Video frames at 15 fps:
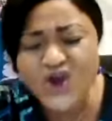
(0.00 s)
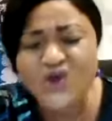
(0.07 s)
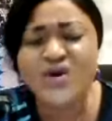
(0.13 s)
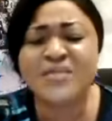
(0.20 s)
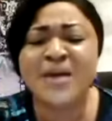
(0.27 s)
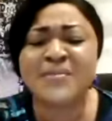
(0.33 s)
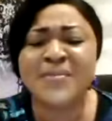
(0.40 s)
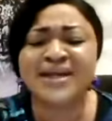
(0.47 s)

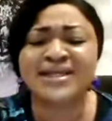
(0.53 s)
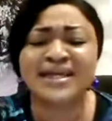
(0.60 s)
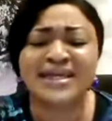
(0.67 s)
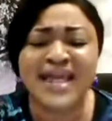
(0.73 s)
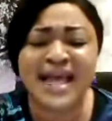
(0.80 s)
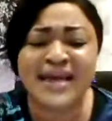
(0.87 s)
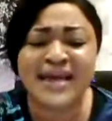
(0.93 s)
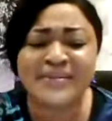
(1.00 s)
you remember
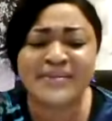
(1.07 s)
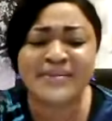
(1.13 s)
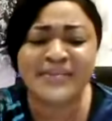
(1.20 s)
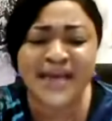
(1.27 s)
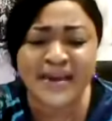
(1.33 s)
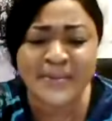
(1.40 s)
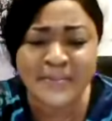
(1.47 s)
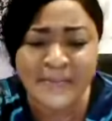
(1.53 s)
the name
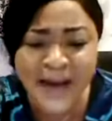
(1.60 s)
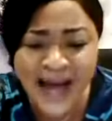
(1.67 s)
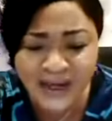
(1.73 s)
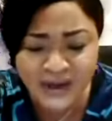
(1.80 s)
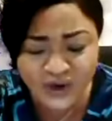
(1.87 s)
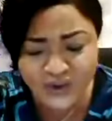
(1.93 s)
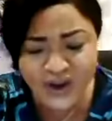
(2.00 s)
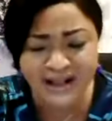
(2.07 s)

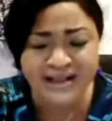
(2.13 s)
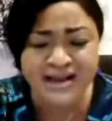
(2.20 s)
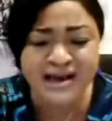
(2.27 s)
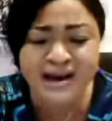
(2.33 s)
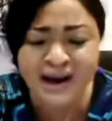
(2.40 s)
Emmanuel.